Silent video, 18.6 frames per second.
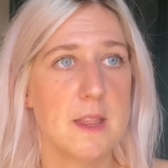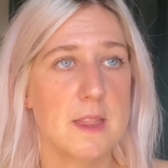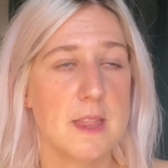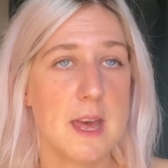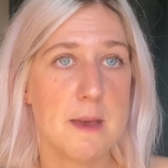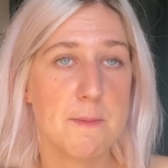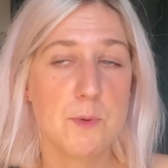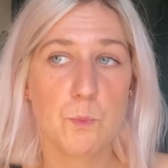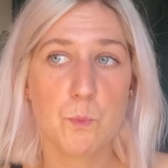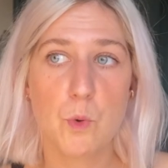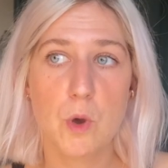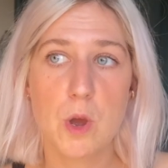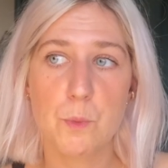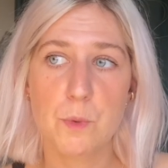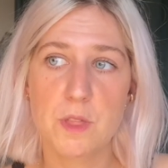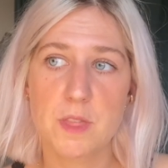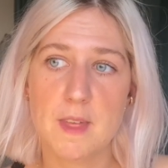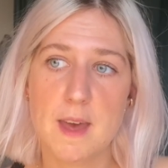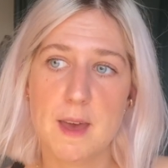them and work
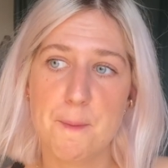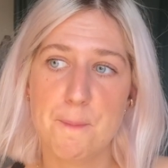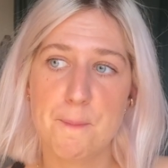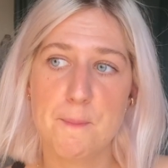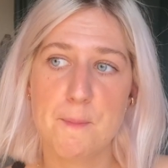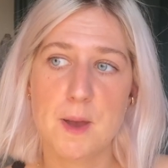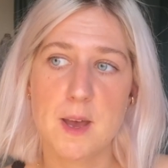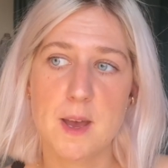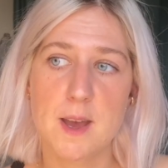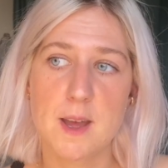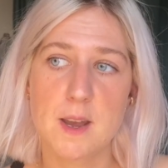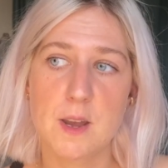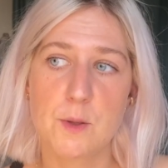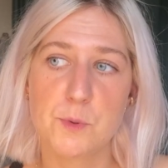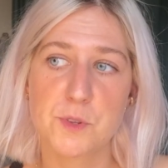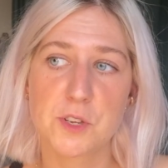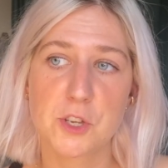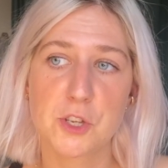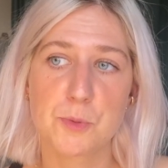with them, and I
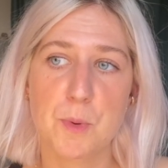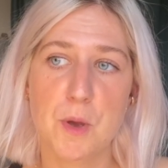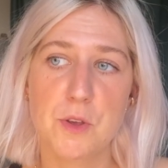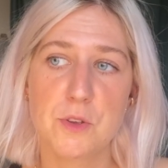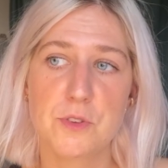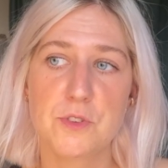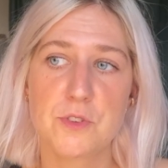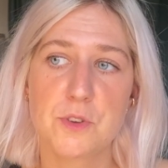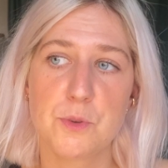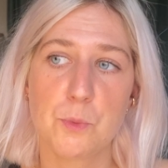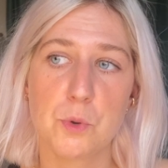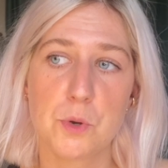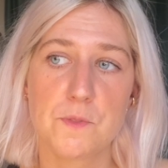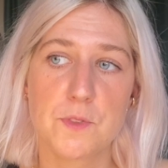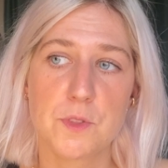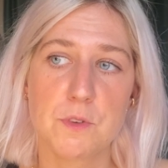was exposed to all of